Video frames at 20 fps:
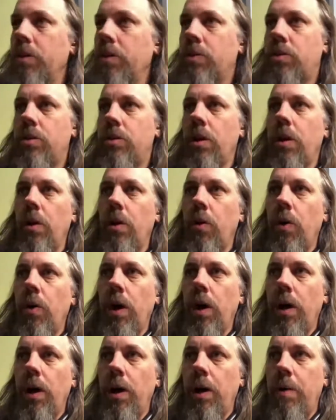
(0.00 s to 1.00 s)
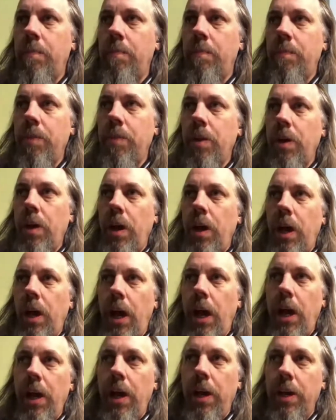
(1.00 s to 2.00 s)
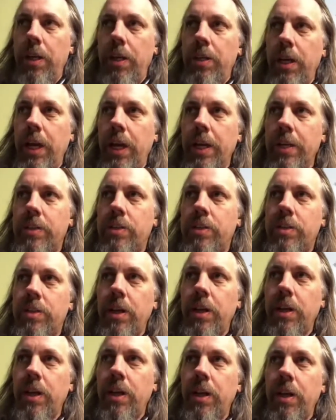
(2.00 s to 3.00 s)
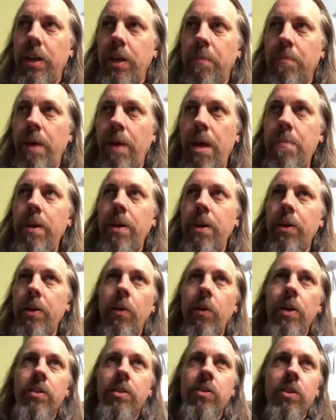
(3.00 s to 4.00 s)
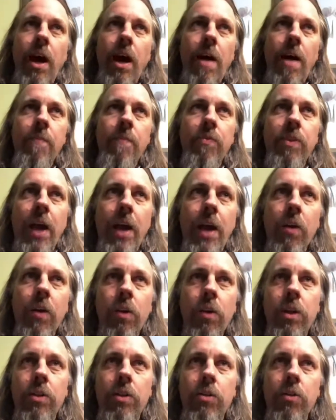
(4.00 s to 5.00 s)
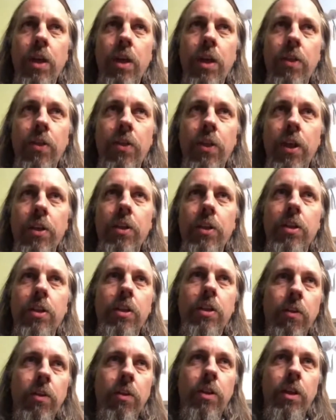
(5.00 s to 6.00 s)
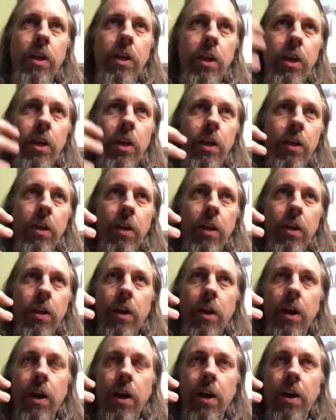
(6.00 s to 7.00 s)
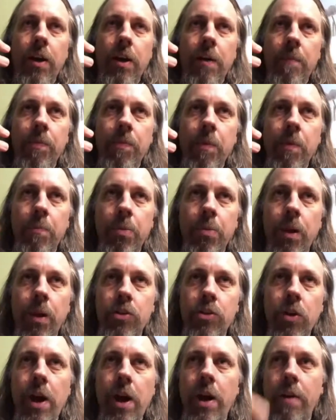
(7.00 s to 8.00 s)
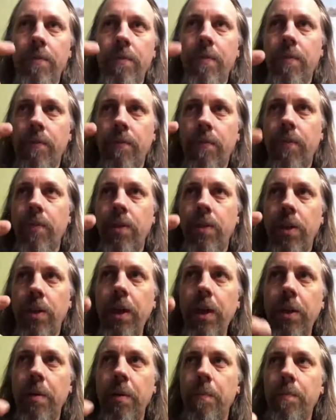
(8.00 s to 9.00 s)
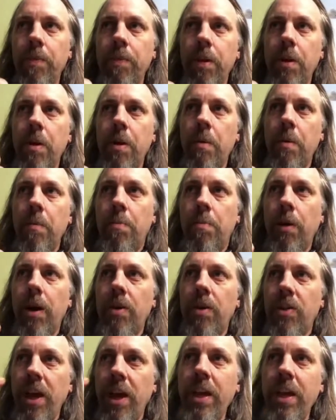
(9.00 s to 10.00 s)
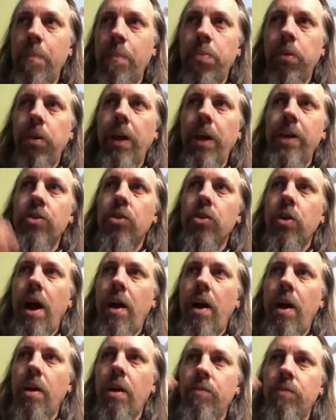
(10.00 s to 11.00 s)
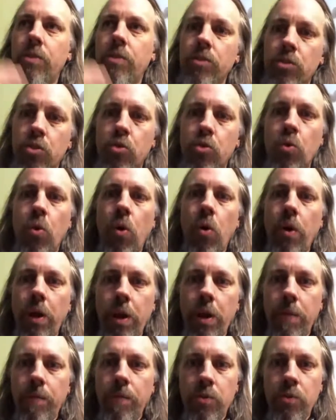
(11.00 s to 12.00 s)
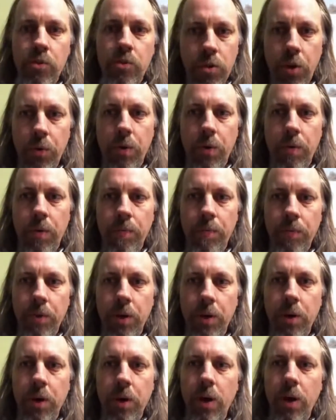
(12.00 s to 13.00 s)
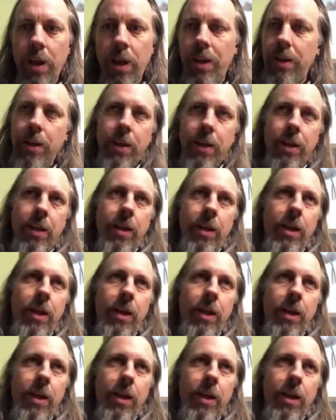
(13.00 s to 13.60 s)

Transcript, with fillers: So um, and it's maybe, you know, it's not not only do they think that they're getting um, pleasure out of it for them, but they get pleasure out of destroying children, you know, and